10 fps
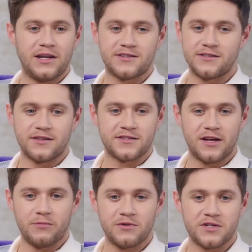I listen to the
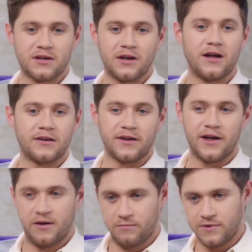same music a lot of the
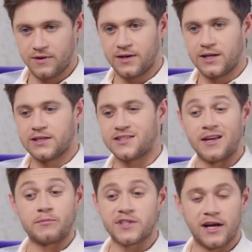time,
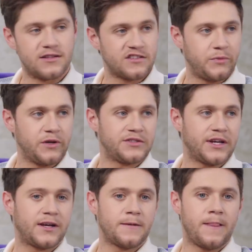same styles of
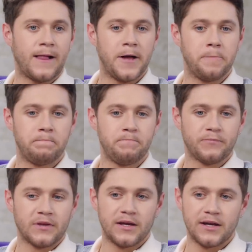music. Um,
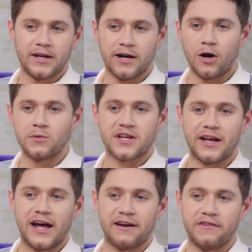and I always
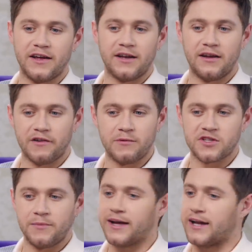kind of had a feeling if I was
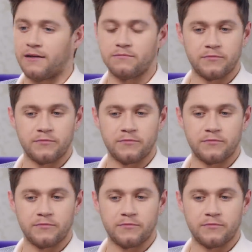to make an album